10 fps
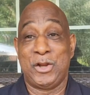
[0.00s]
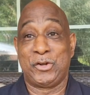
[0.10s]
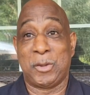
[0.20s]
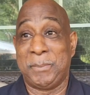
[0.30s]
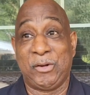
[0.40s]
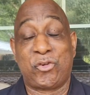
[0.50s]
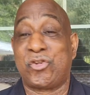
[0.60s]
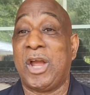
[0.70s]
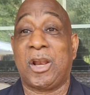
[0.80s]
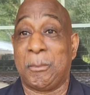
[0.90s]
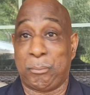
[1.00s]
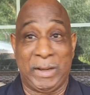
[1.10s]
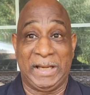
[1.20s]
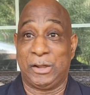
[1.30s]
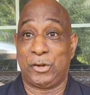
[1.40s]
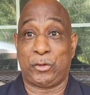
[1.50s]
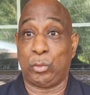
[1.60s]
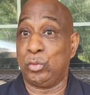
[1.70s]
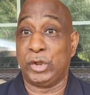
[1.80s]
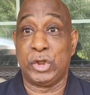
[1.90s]
to be celebrated
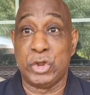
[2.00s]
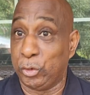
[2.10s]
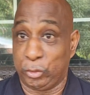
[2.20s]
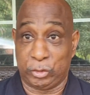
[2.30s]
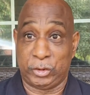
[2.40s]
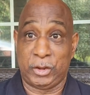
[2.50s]
through the year.